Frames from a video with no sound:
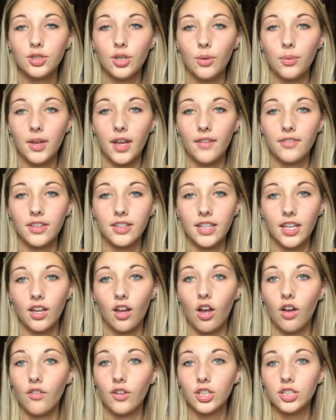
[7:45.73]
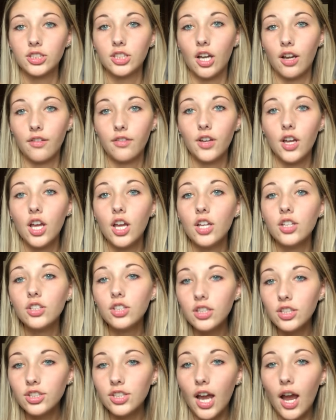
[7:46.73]
So we have to take all of our stuff
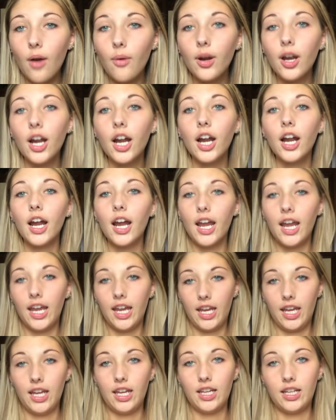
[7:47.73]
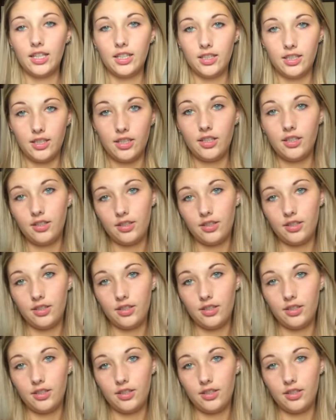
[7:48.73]
to the shower and